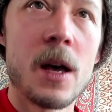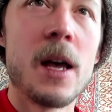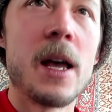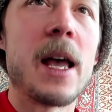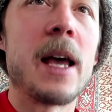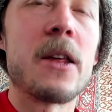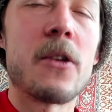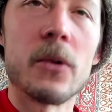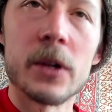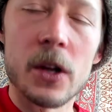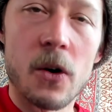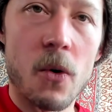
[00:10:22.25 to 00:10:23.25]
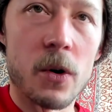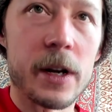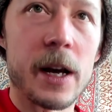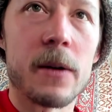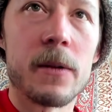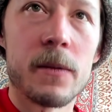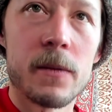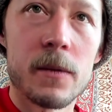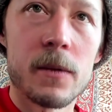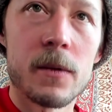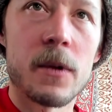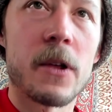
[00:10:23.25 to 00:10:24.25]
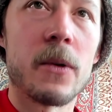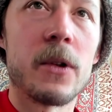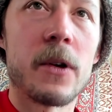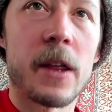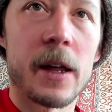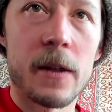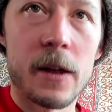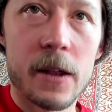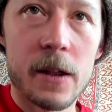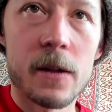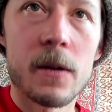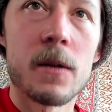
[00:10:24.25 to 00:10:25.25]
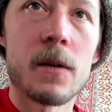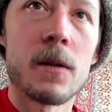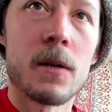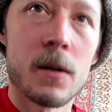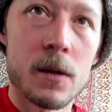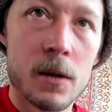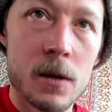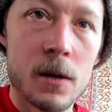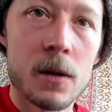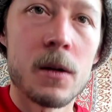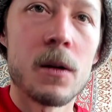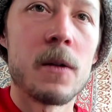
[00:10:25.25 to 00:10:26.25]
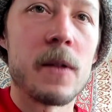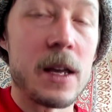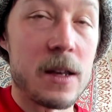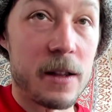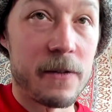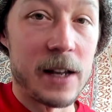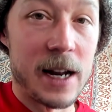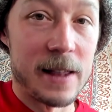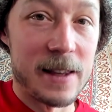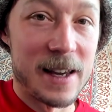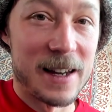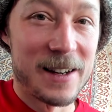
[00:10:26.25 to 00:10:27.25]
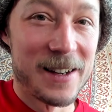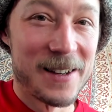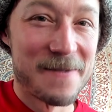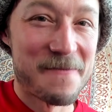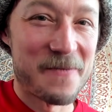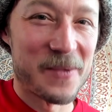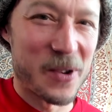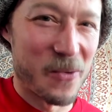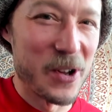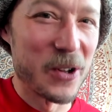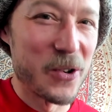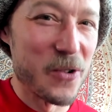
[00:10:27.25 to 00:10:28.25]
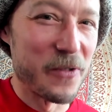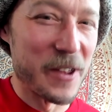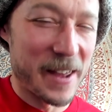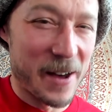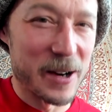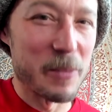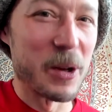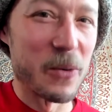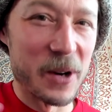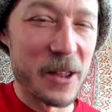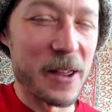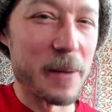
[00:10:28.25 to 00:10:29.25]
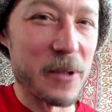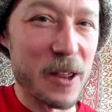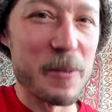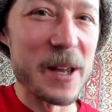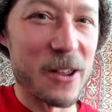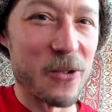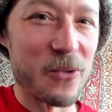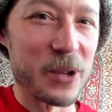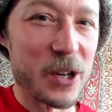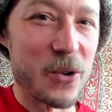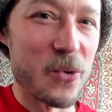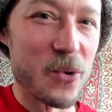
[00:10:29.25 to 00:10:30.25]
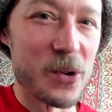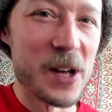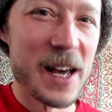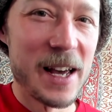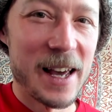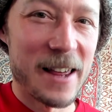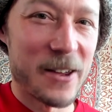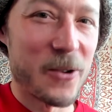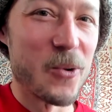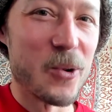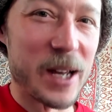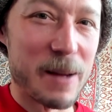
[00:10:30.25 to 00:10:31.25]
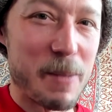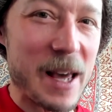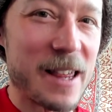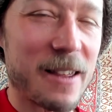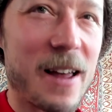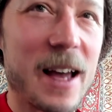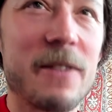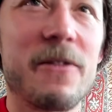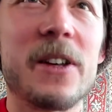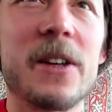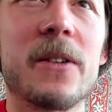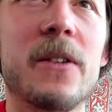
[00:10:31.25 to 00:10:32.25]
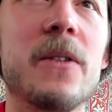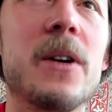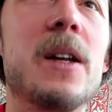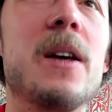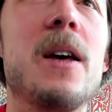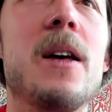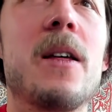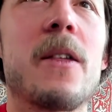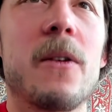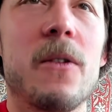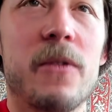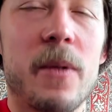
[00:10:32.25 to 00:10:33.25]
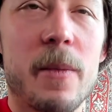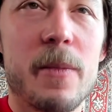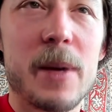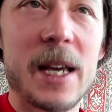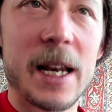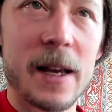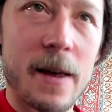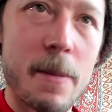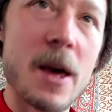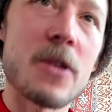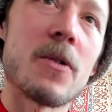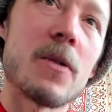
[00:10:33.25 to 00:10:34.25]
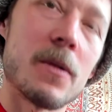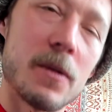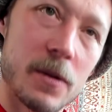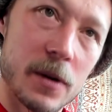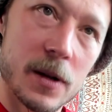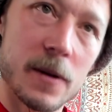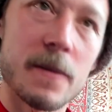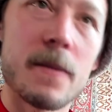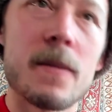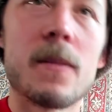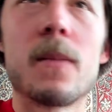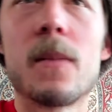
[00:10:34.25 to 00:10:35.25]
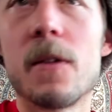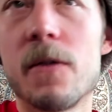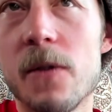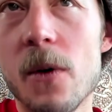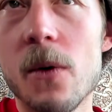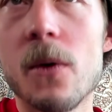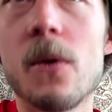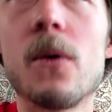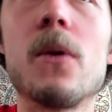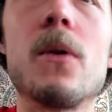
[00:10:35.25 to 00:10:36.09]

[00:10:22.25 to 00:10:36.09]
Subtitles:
And he's holding the chord down, so it looks like this. Then you lift it at the end. Real goofy sounding, but when it's up to speed, it's a really cool, has a cool like bass line feel to it. So from the beginning of that measure, 3, 4.